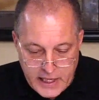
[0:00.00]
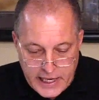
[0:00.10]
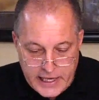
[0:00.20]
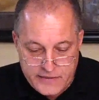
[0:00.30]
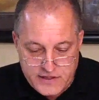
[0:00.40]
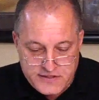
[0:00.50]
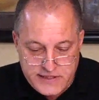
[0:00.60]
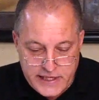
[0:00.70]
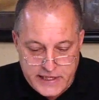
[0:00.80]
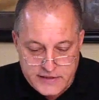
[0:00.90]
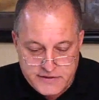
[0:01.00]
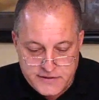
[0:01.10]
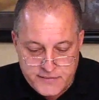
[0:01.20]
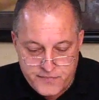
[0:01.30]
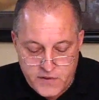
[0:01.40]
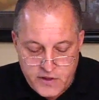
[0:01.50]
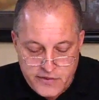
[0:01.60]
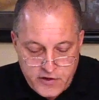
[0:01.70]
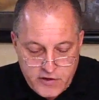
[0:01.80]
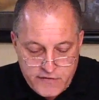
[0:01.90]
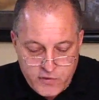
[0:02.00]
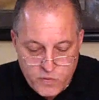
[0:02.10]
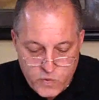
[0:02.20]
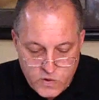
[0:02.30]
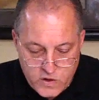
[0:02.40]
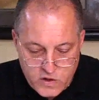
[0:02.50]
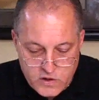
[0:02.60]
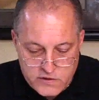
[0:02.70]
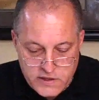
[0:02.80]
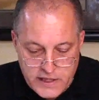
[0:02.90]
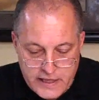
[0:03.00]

And this says, they're of the world,